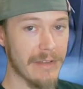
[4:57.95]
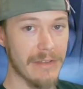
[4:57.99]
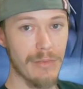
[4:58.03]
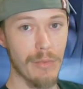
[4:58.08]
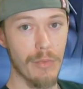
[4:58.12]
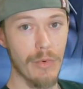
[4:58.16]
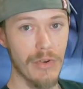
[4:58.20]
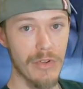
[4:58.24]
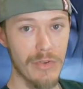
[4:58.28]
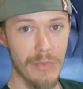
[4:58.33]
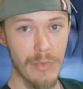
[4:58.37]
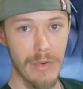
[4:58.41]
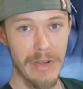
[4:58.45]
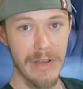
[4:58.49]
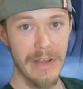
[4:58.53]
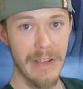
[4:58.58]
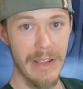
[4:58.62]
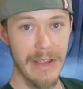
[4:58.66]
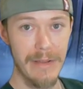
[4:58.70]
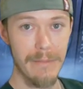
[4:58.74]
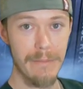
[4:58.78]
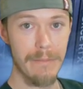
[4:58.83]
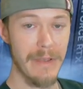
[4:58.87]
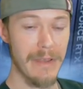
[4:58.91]
It's
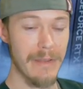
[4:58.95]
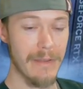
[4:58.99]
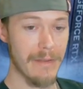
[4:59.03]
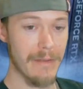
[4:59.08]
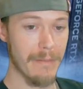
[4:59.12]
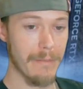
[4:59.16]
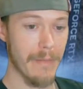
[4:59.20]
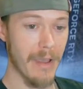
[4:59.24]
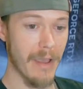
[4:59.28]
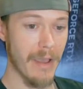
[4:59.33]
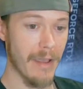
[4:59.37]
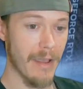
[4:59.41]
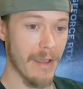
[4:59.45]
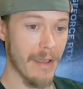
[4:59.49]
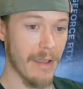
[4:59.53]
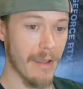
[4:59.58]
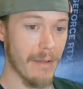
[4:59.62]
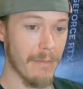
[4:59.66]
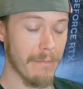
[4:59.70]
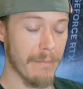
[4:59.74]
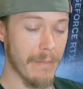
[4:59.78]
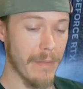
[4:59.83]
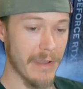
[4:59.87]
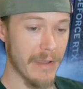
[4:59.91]
128-bit
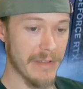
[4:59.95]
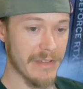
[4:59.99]
bus